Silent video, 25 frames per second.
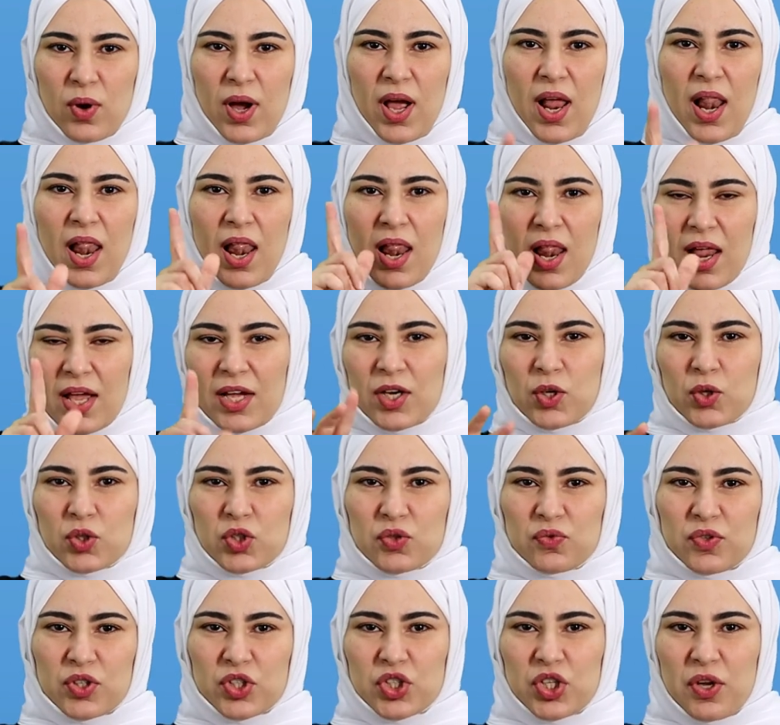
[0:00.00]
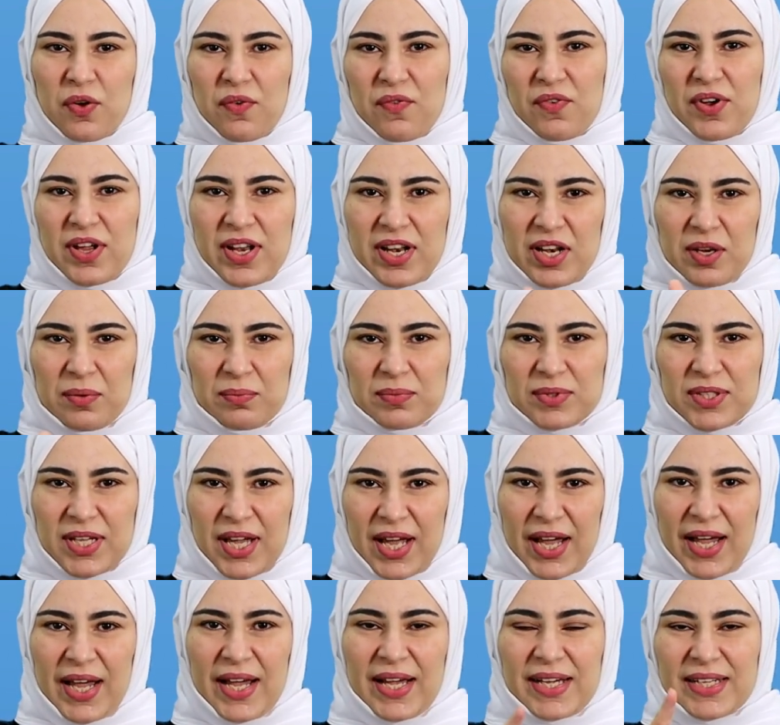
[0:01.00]
Put yourself in the exact
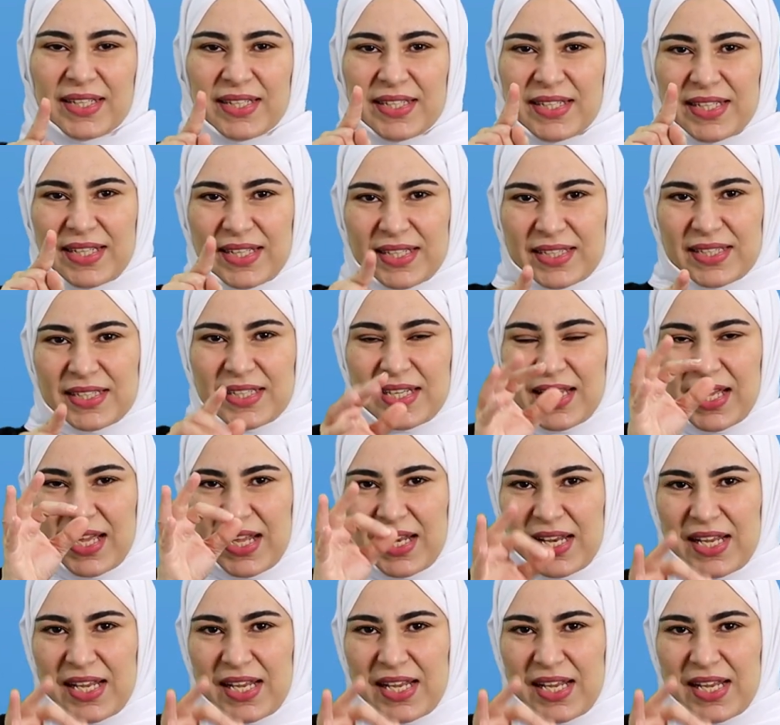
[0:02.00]
situation.